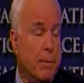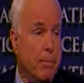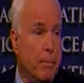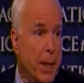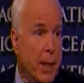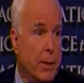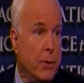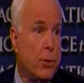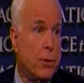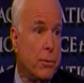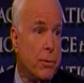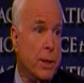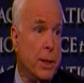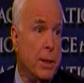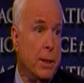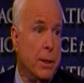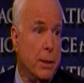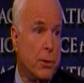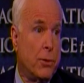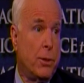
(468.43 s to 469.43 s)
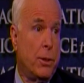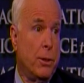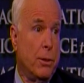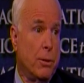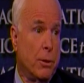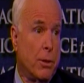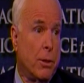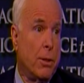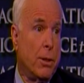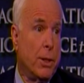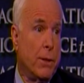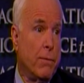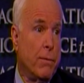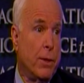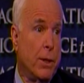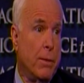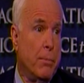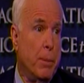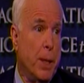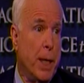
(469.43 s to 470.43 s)
Main Street is still hurting
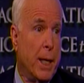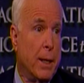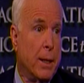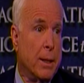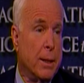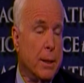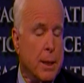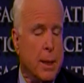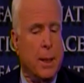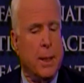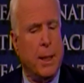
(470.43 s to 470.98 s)
very badly.